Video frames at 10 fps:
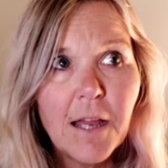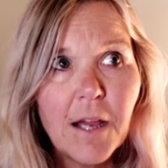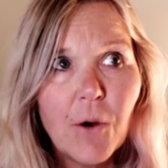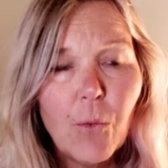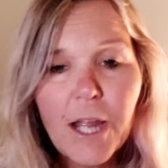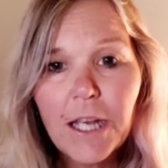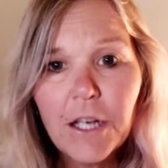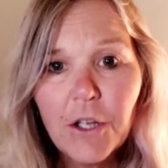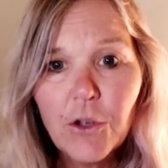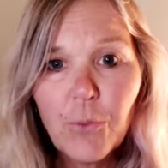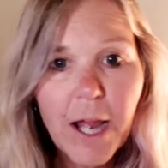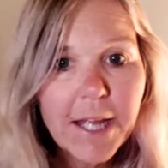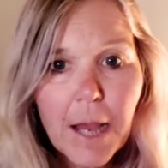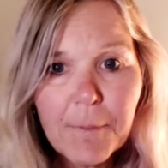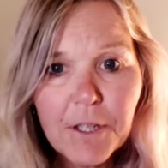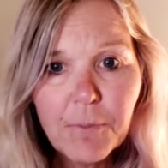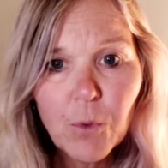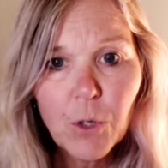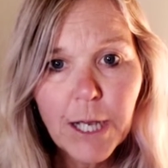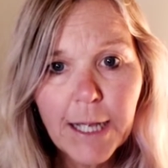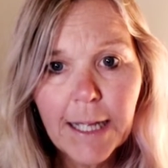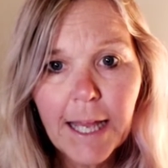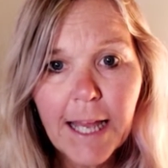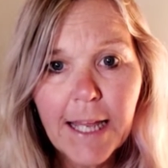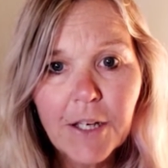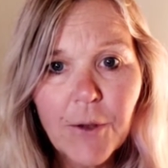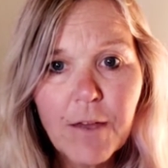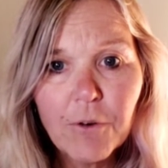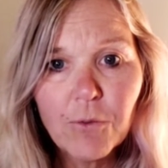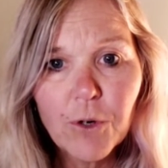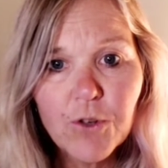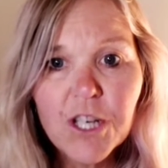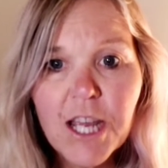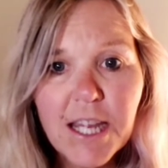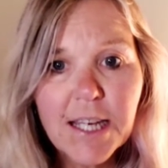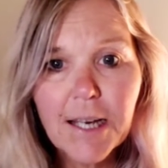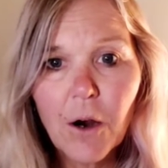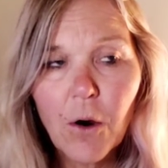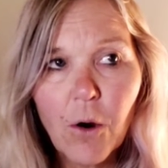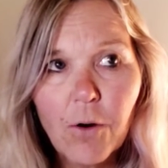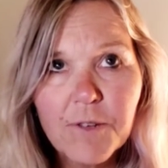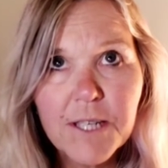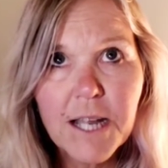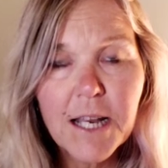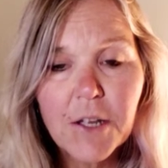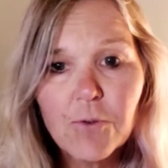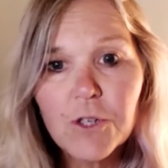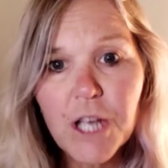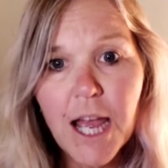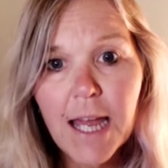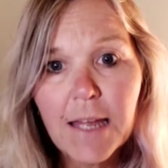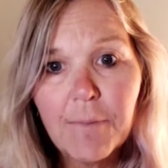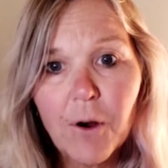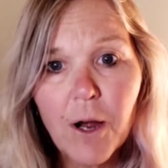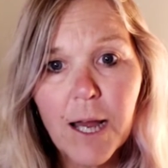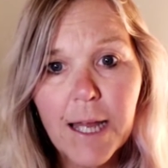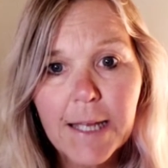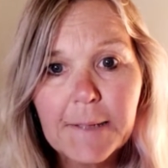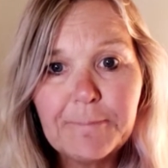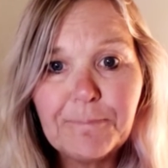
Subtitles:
when you wake up in the morning and you have a routine of starting your day by